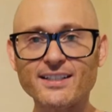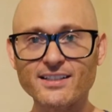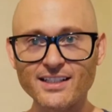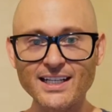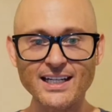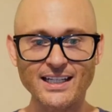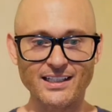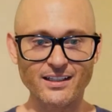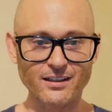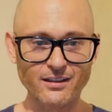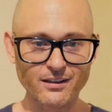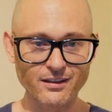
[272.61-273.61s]

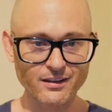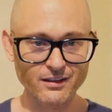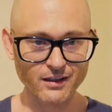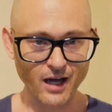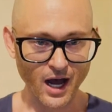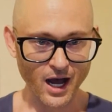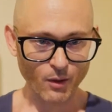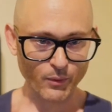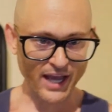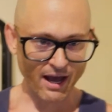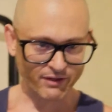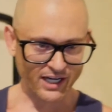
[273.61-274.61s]
seen.
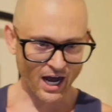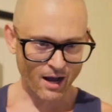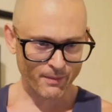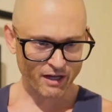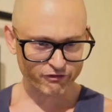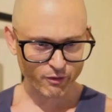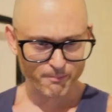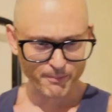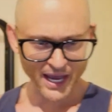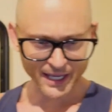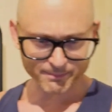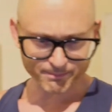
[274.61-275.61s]
We have a comment
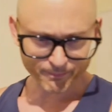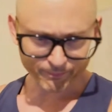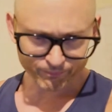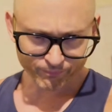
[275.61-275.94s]
from Ben.